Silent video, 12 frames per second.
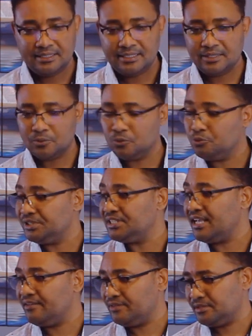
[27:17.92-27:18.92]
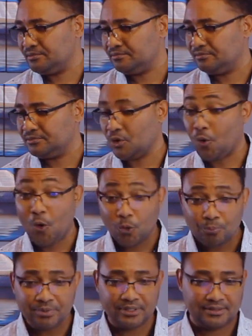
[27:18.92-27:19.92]
that would reach heaven,
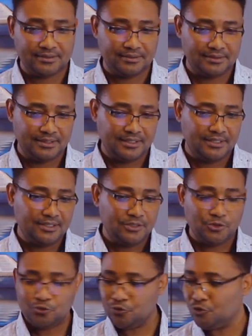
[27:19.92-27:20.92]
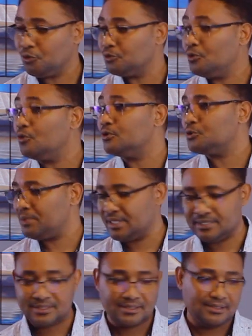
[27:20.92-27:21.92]
hoping to thwart God's
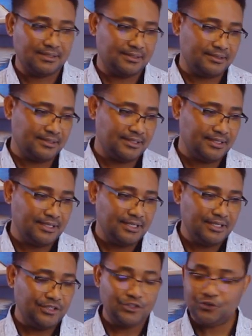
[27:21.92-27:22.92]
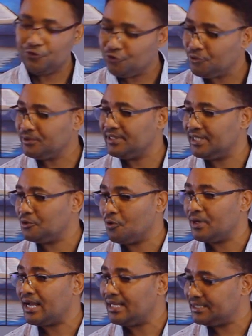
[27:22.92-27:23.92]
plans. He thought that
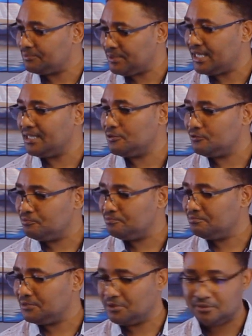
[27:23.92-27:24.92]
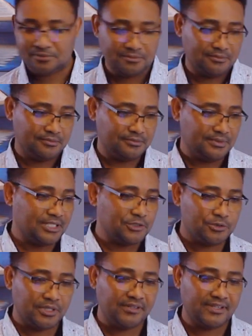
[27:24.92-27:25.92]
God had a plan of, you know,
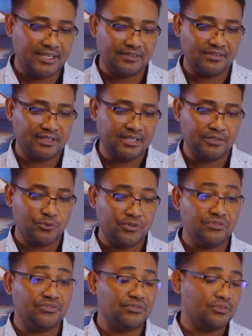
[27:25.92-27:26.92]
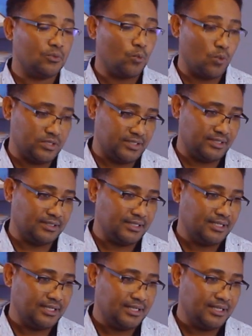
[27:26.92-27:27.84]
destroying the earth again with water.